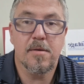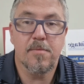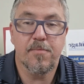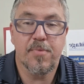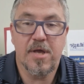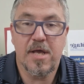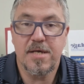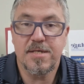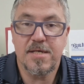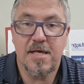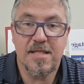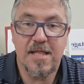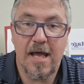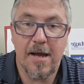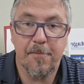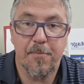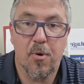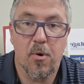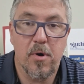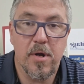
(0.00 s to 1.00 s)
Because at
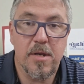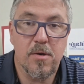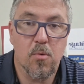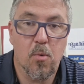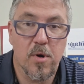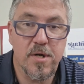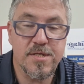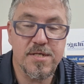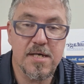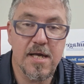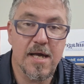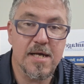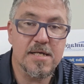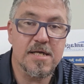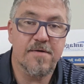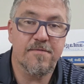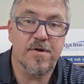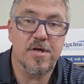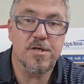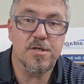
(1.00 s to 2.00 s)
that point, once the
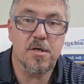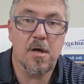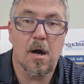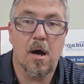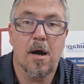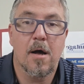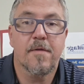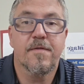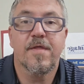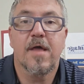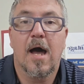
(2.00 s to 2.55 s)
activity's gone,